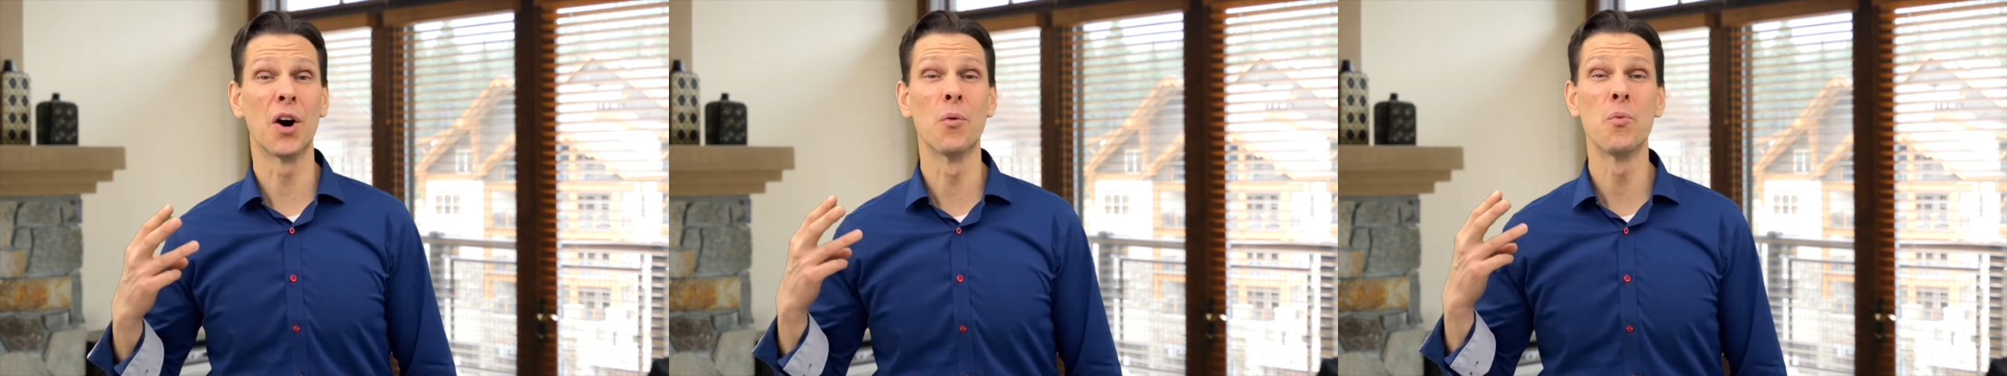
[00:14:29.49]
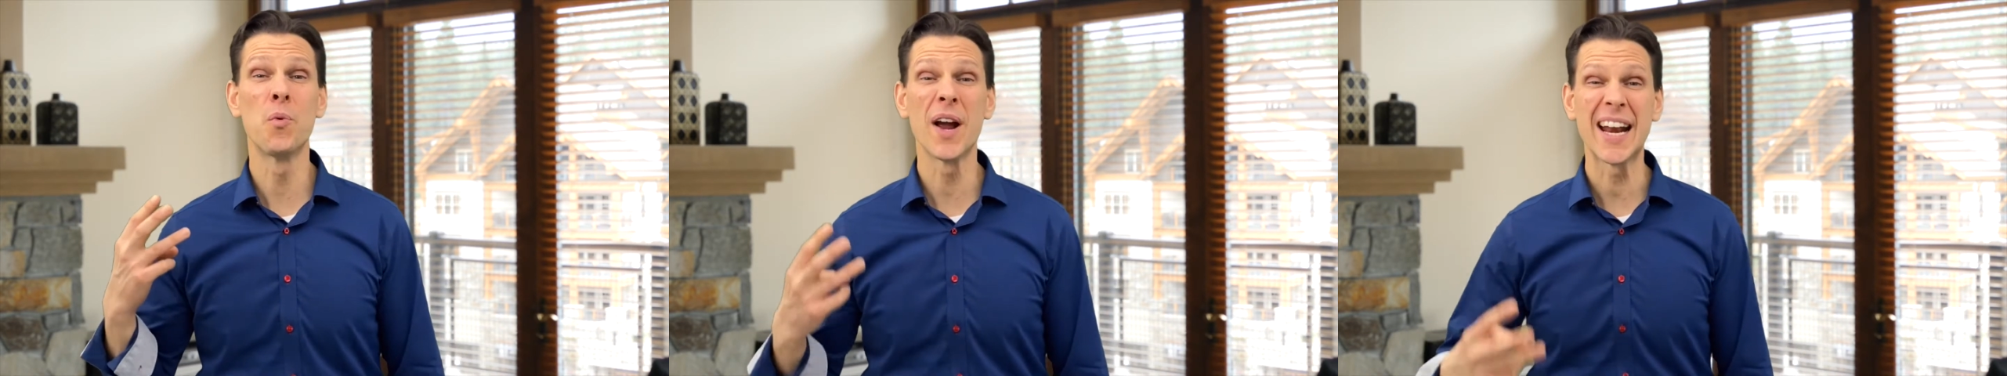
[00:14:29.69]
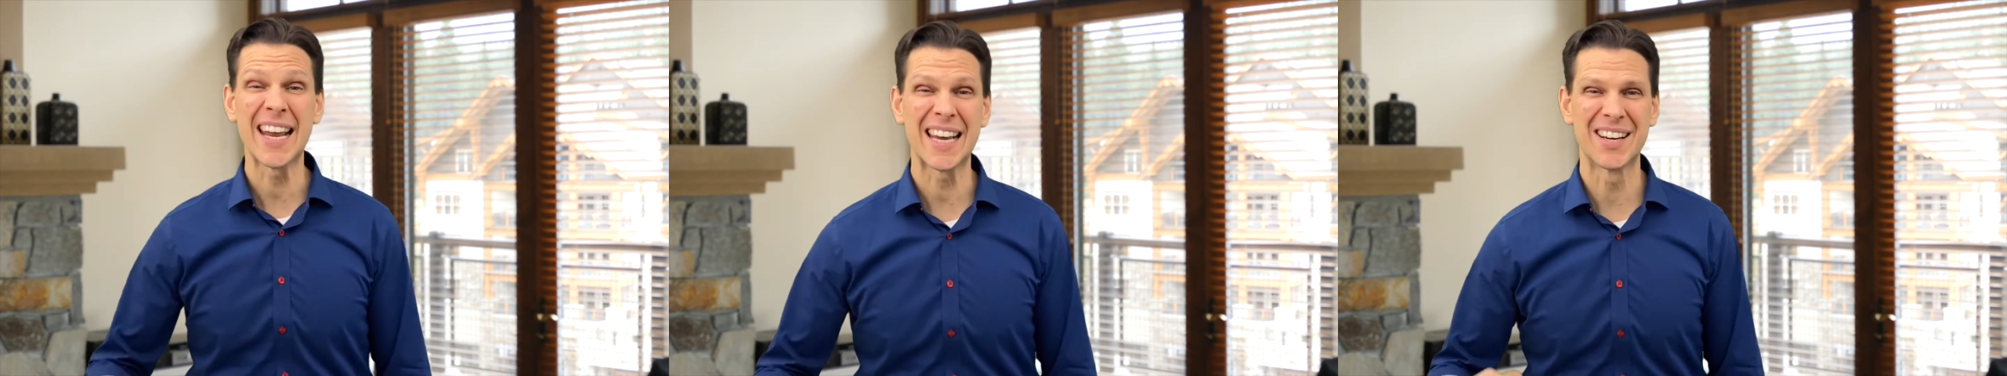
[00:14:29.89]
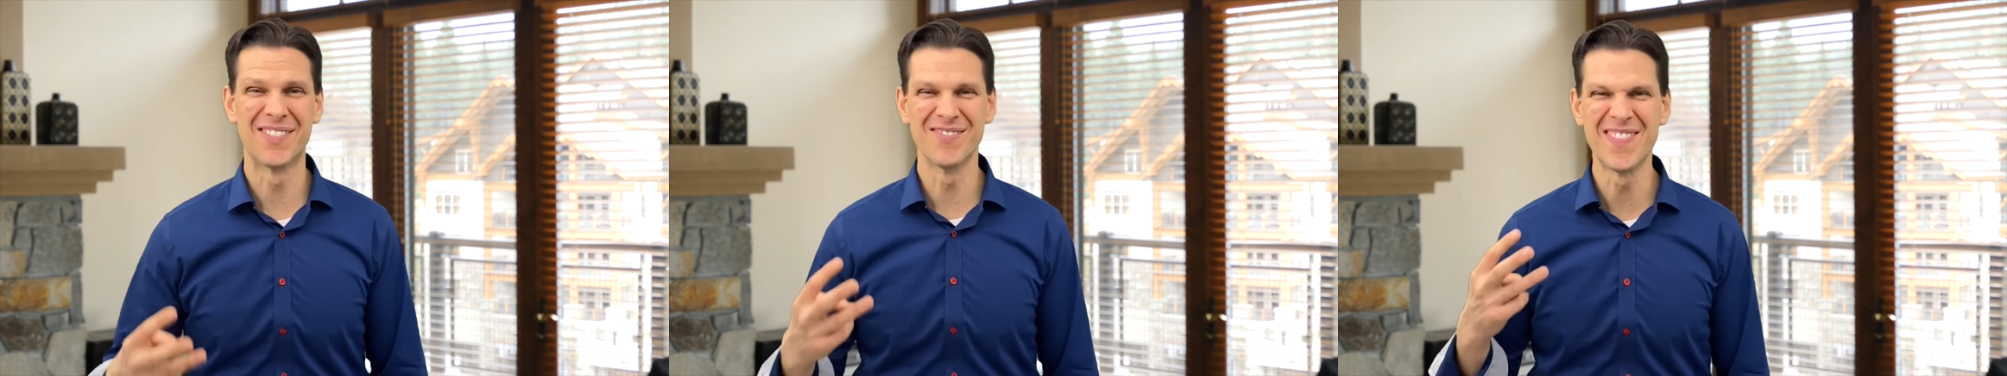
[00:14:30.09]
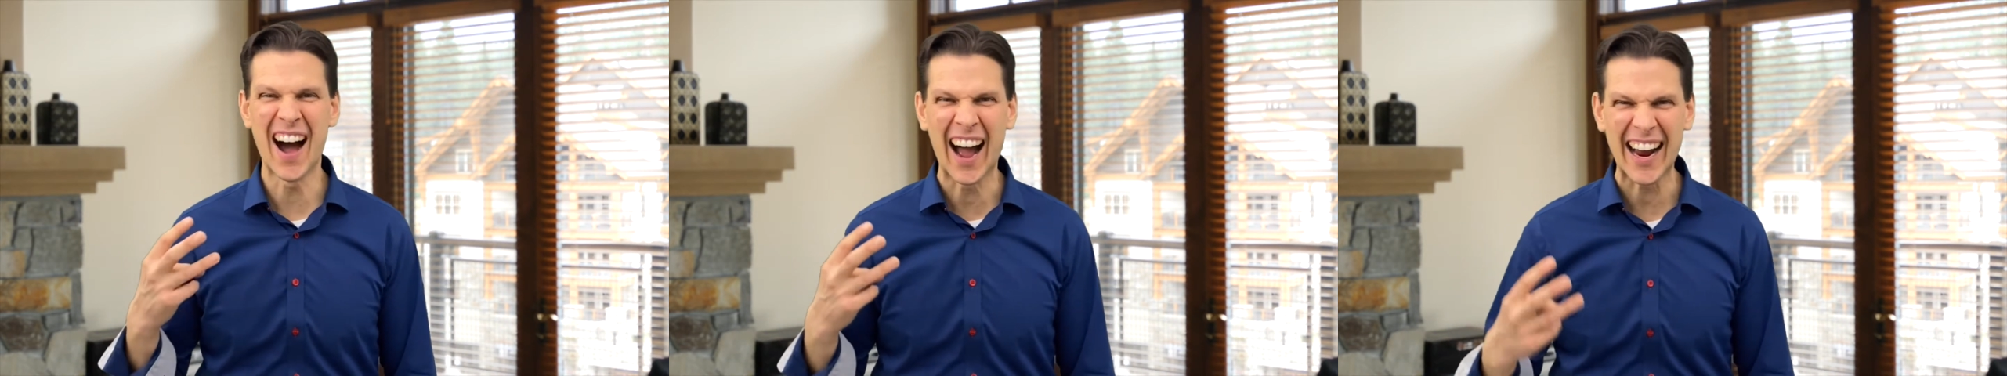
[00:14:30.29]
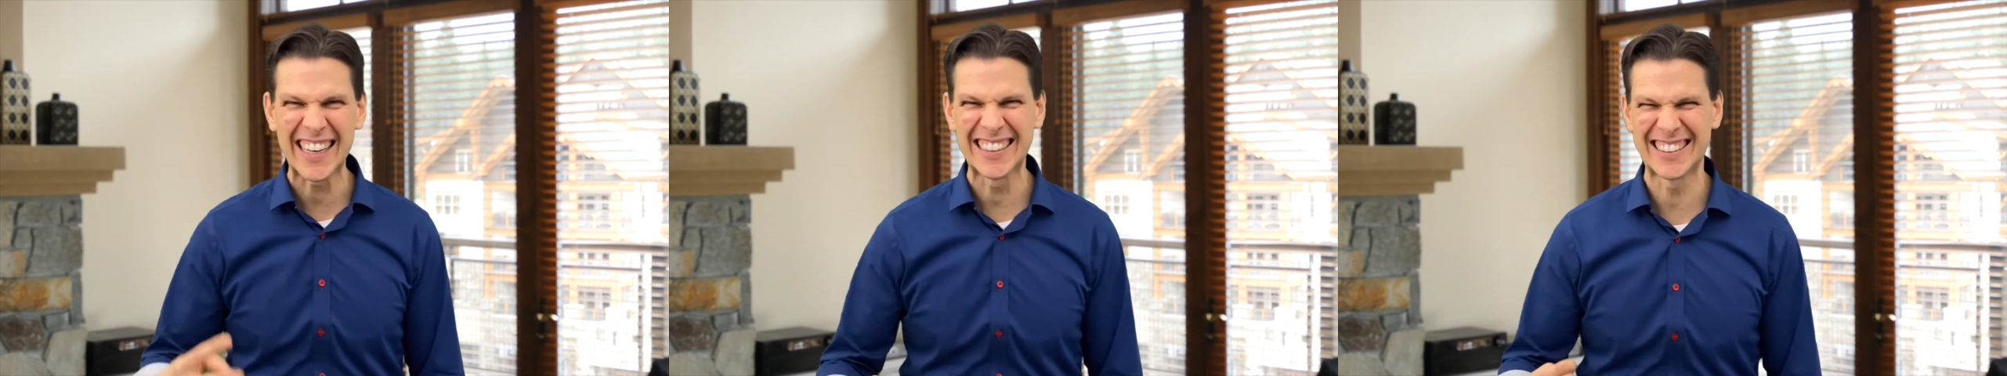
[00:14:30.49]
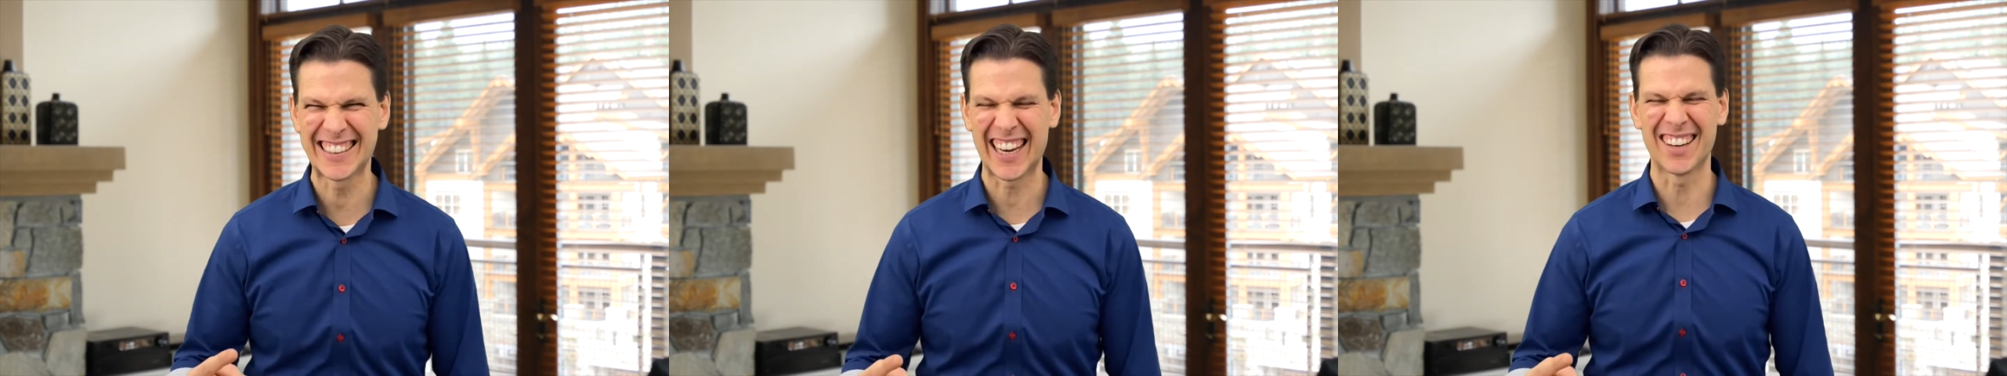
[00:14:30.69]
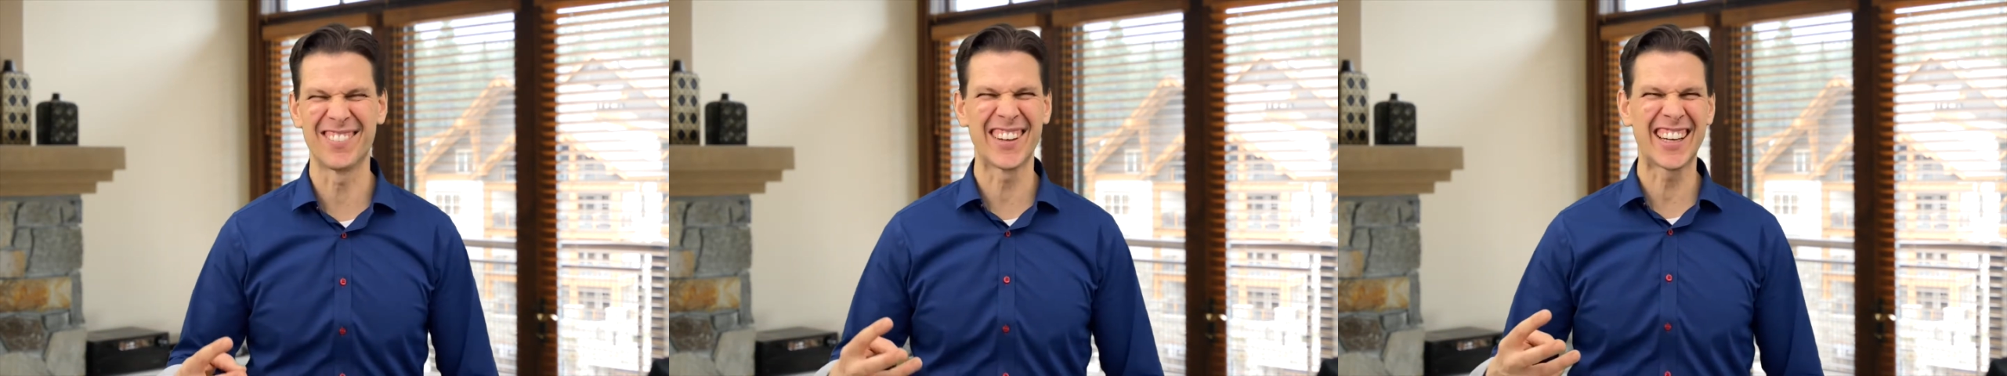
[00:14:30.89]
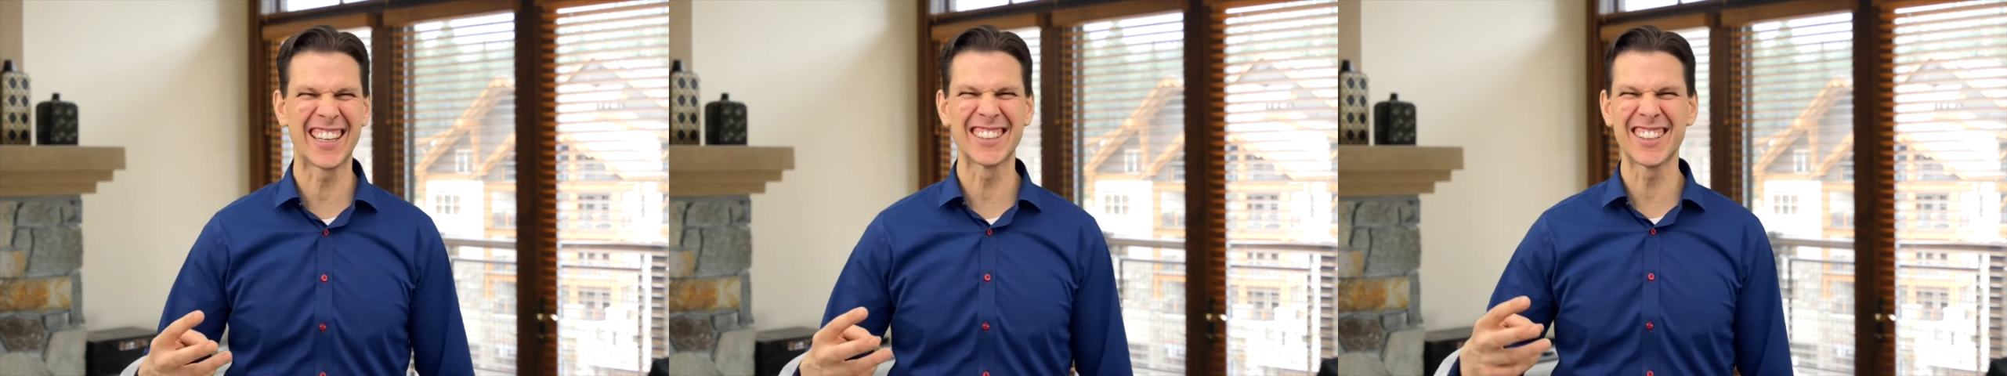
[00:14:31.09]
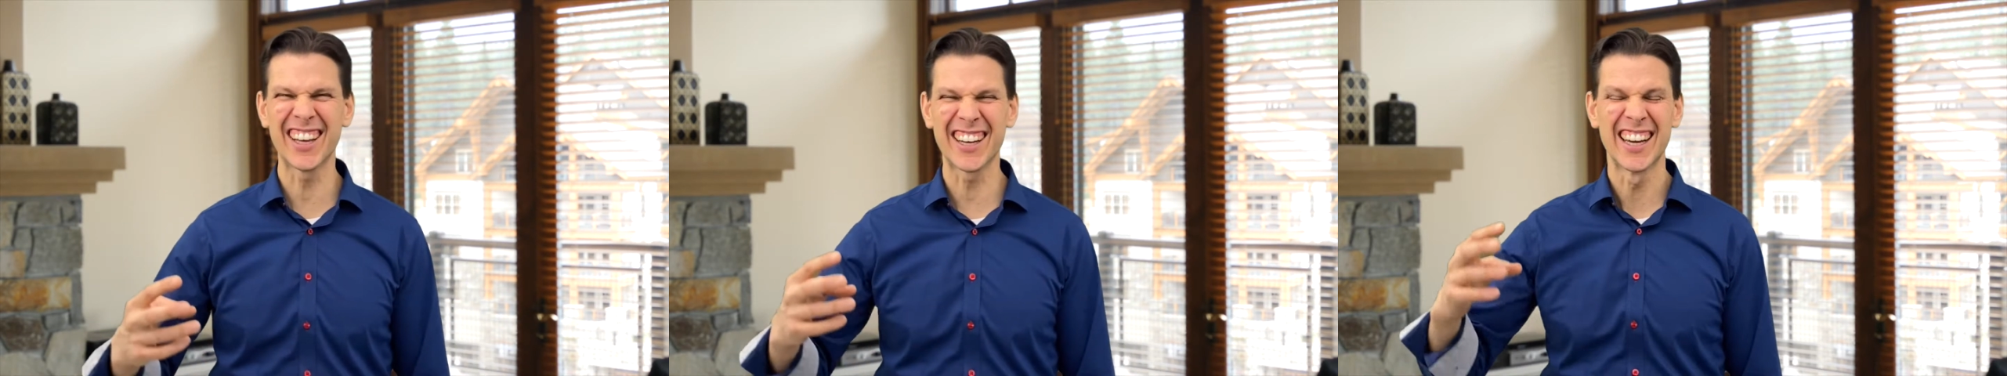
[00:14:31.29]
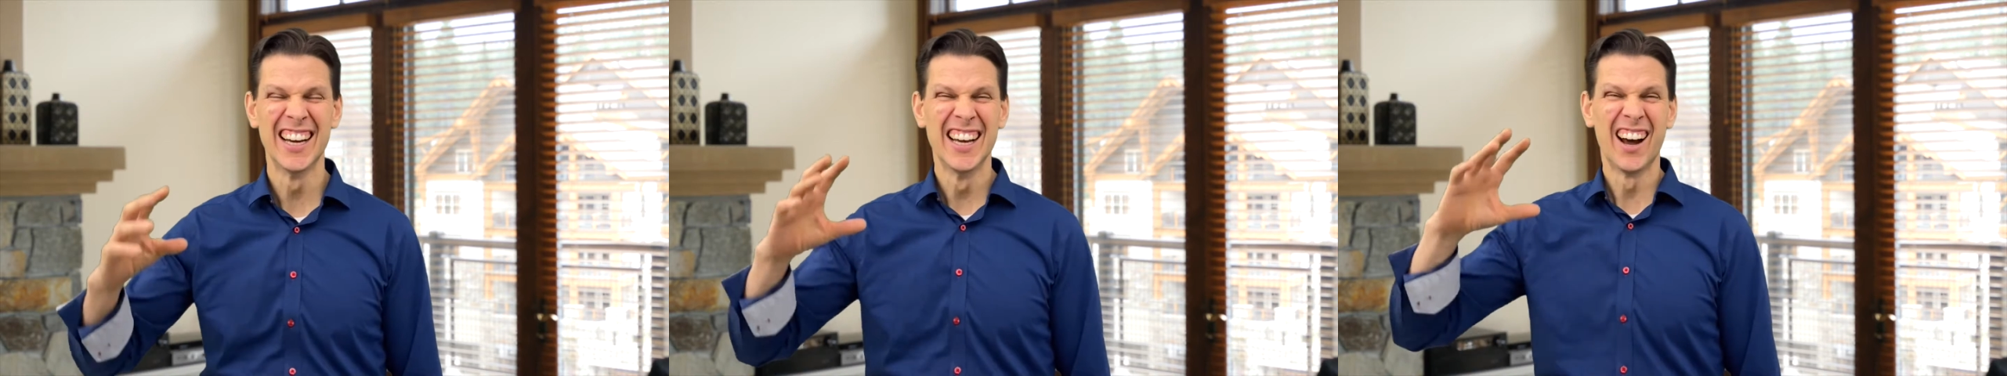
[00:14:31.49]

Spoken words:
winning mindset because look,